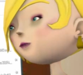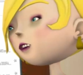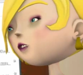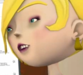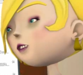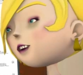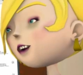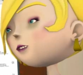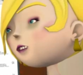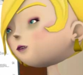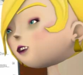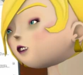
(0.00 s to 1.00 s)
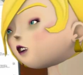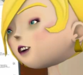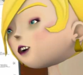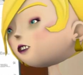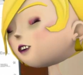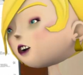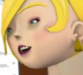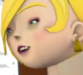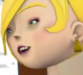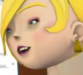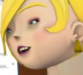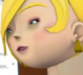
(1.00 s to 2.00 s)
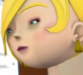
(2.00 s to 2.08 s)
that we would like to check for accessibility.